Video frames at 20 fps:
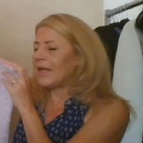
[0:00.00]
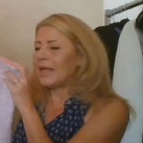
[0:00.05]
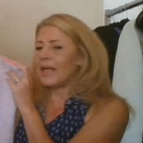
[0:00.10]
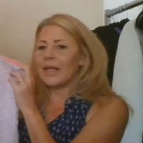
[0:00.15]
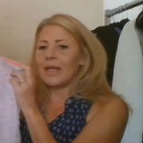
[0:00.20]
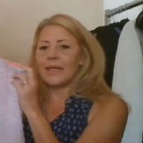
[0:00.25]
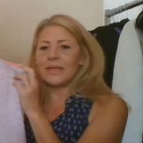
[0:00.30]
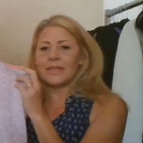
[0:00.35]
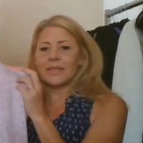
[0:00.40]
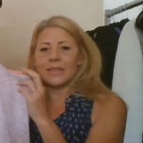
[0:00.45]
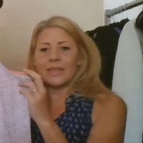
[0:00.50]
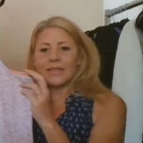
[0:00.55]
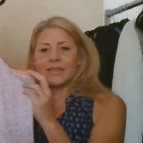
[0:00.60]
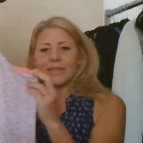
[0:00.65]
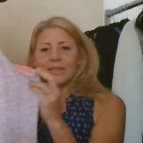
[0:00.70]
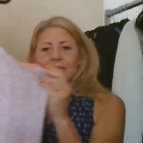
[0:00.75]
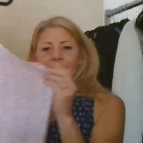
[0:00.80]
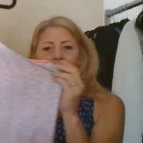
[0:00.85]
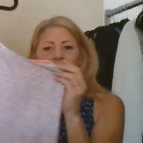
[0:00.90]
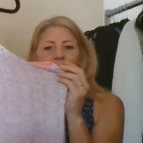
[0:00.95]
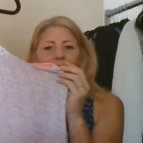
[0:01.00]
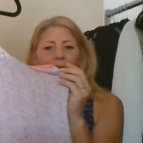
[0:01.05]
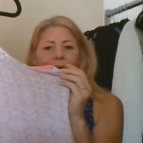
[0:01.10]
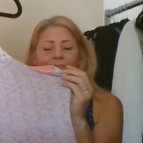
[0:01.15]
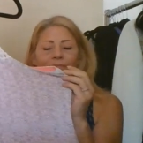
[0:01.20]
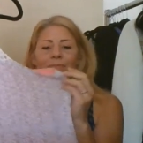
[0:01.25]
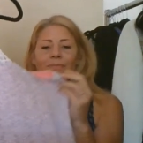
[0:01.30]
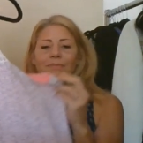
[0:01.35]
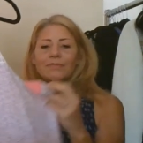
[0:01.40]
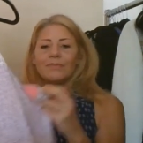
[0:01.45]
and it's, you
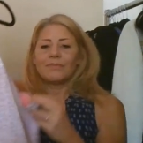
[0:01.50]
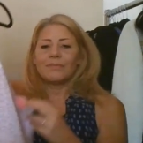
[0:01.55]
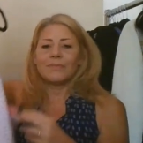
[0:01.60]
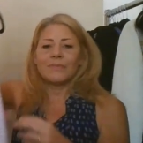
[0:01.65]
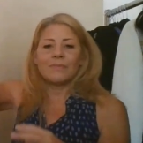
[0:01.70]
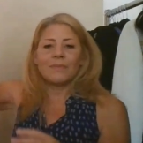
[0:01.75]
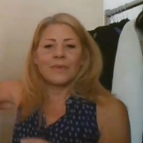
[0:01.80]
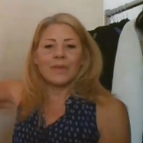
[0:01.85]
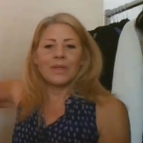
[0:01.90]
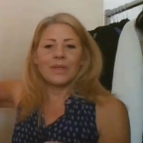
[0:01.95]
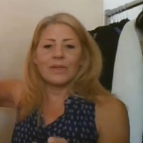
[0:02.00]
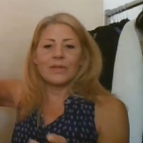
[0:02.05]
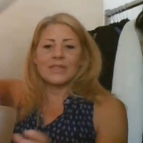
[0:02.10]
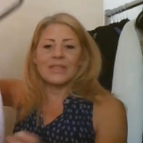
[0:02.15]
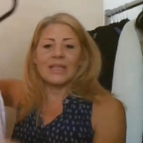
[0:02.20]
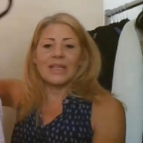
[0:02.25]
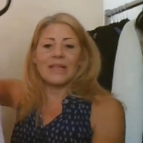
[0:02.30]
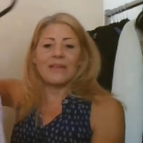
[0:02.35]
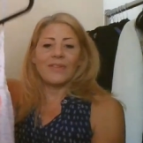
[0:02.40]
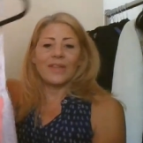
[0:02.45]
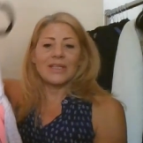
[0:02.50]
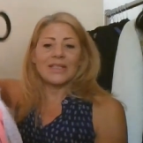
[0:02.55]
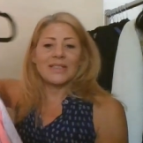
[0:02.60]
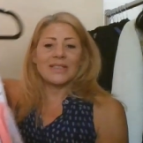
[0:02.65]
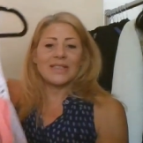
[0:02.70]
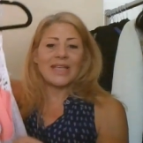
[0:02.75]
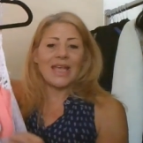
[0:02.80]
know, little sleeveless